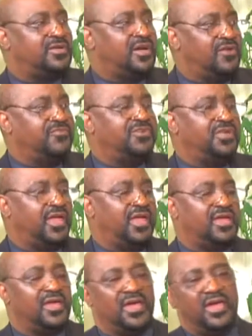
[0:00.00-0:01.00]

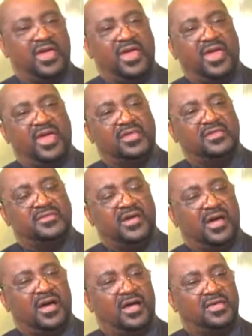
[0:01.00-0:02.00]
governing, and
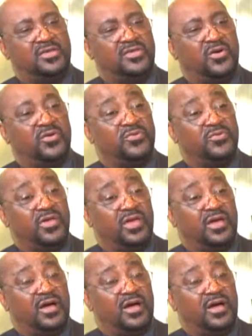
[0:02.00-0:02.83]
you know,